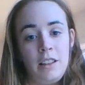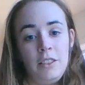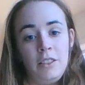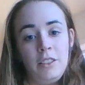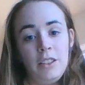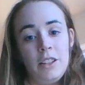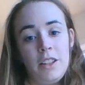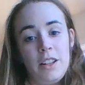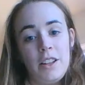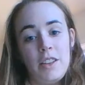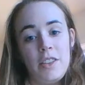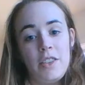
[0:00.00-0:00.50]

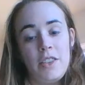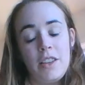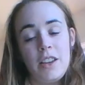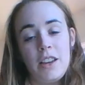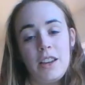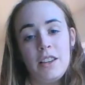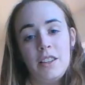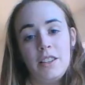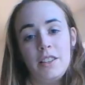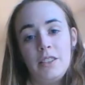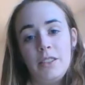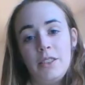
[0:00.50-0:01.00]
learning
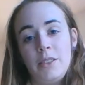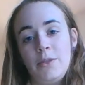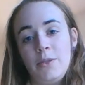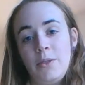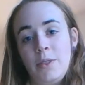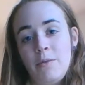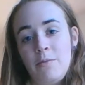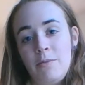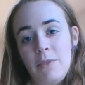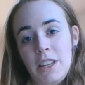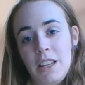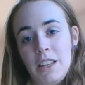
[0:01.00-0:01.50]
things
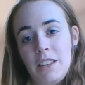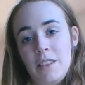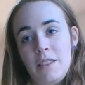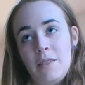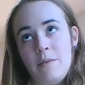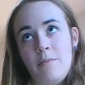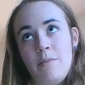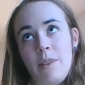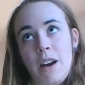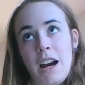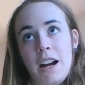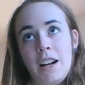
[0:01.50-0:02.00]
from like
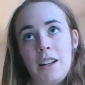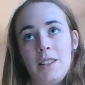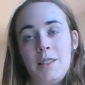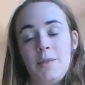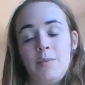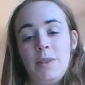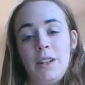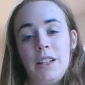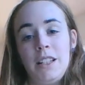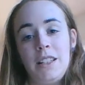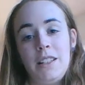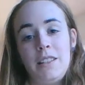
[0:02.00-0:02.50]
the
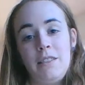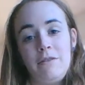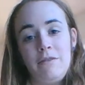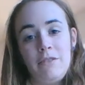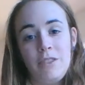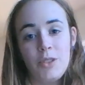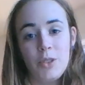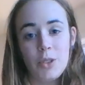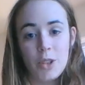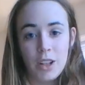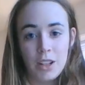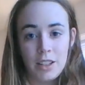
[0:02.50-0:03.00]
past, present, and
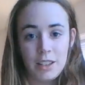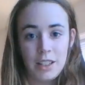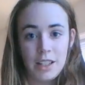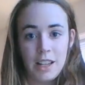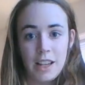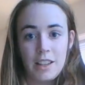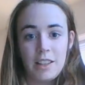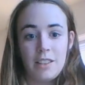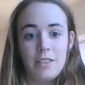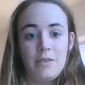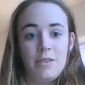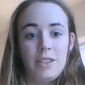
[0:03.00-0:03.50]
future all
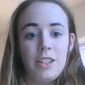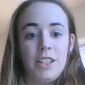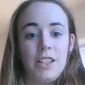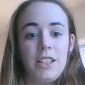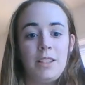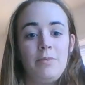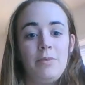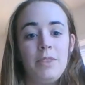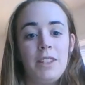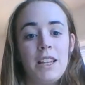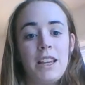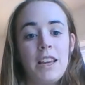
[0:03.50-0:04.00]
together, which
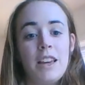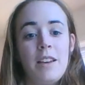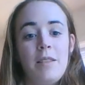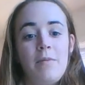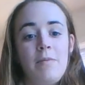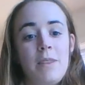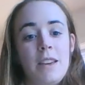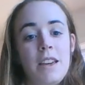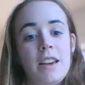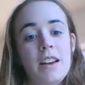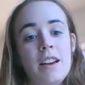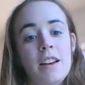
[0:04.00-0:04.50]
seems like a
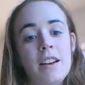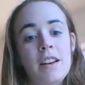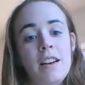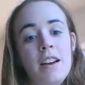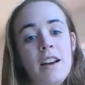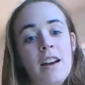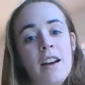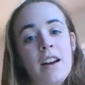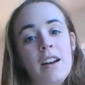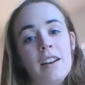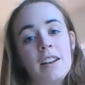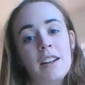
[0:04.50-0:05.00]
hippie
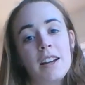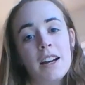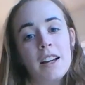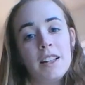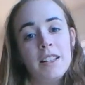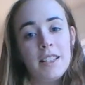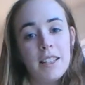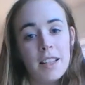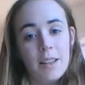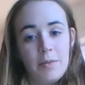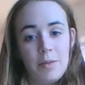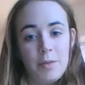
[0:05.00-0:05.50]

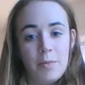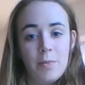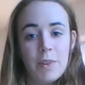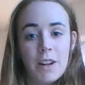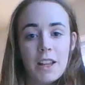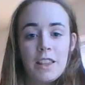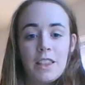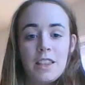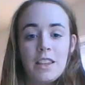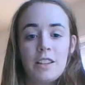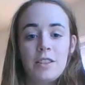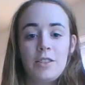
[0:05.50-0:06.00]
concept, but
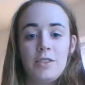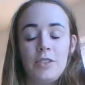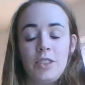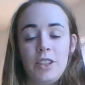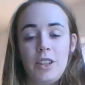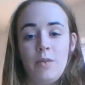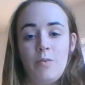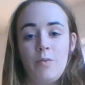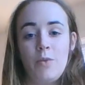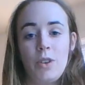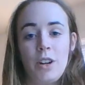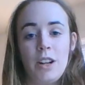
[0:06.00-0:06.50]
I think it's
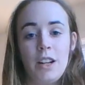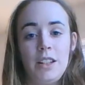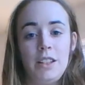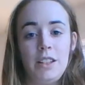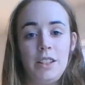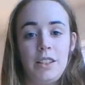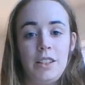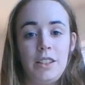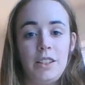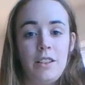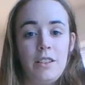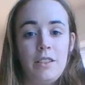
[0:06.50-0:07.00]
really
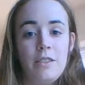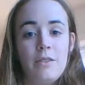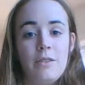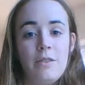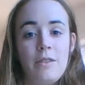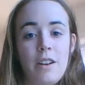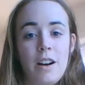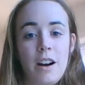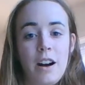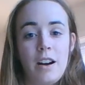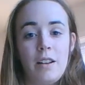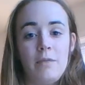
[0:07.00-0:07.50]
important.
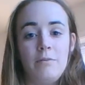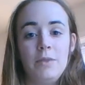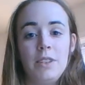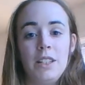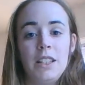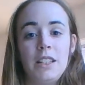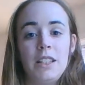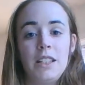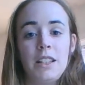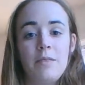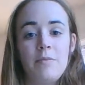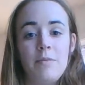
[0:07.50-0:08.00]
So
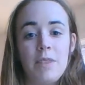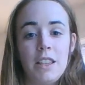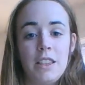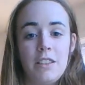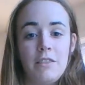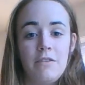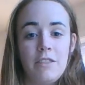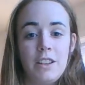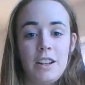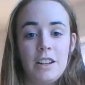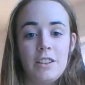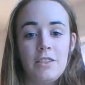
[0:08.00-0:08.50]
since I made
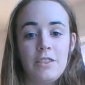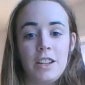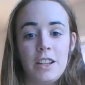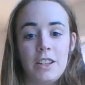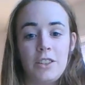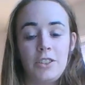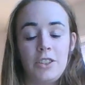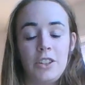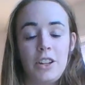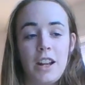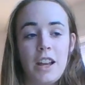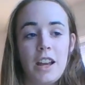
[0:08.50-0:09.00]
the video
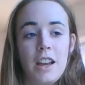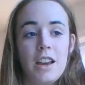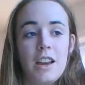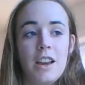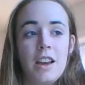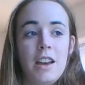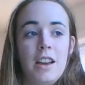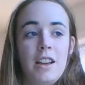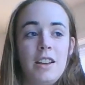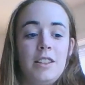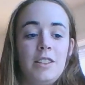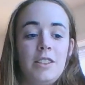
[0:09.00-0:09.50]
yesterday,
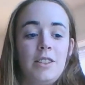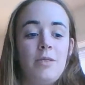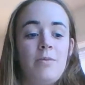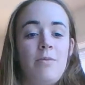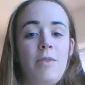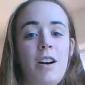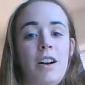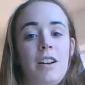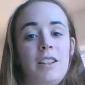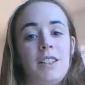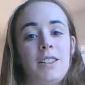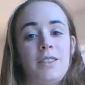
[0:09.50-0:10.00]

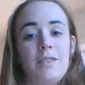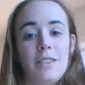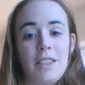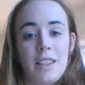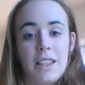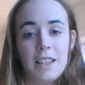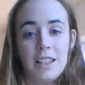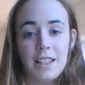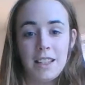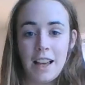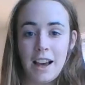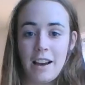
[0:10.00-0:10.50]
some awesome
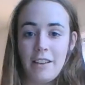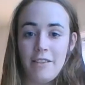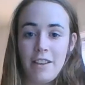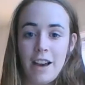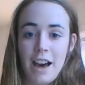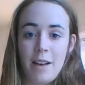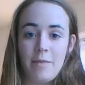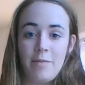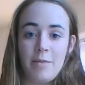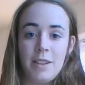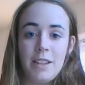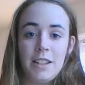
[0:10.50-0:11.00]
things have
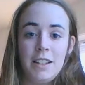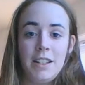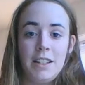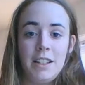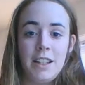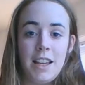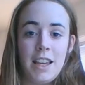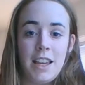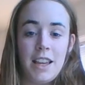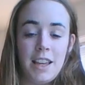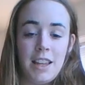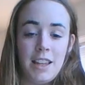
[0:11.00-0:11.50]
happened,
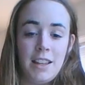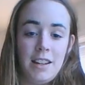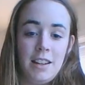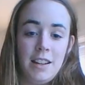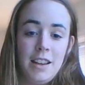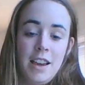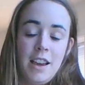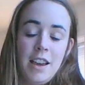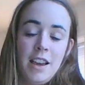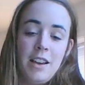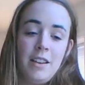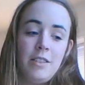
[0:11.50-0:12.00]

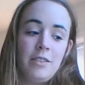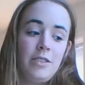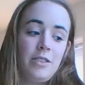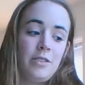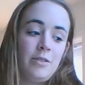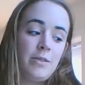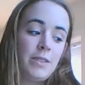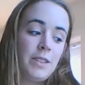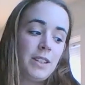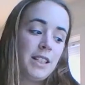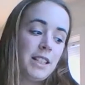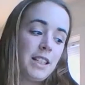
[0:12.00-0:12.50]
and
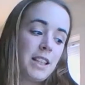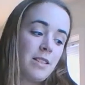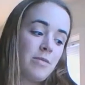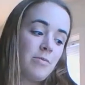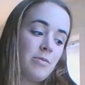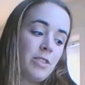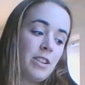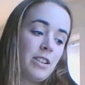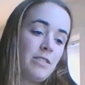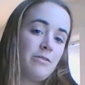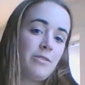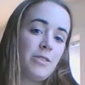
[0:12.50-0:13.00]
the first thing
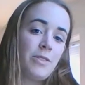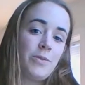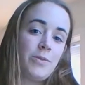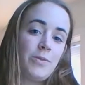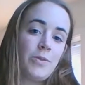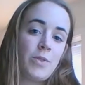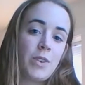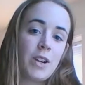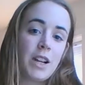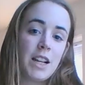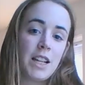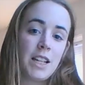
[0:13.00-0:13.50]
I'm grateful
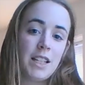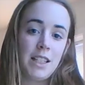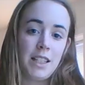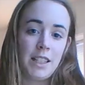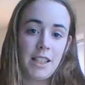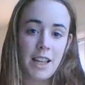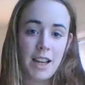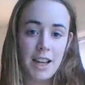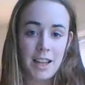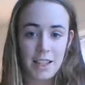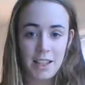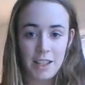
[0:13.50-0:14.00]
for is
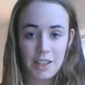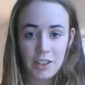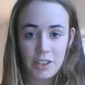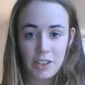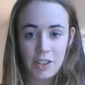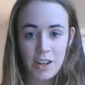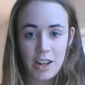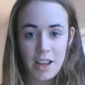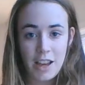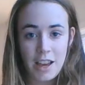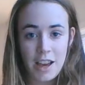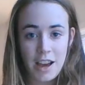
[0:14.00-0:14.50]
that
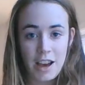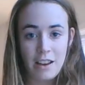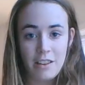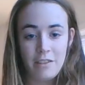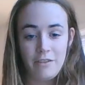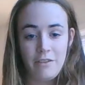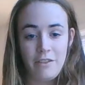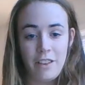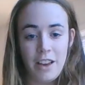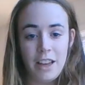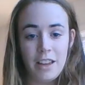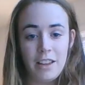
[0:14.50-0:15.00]
yesterday I
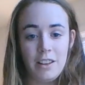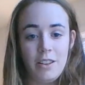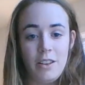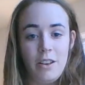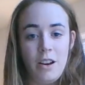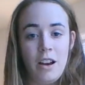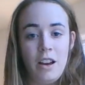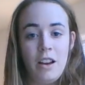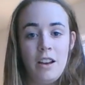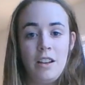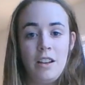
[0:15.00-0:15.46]
fed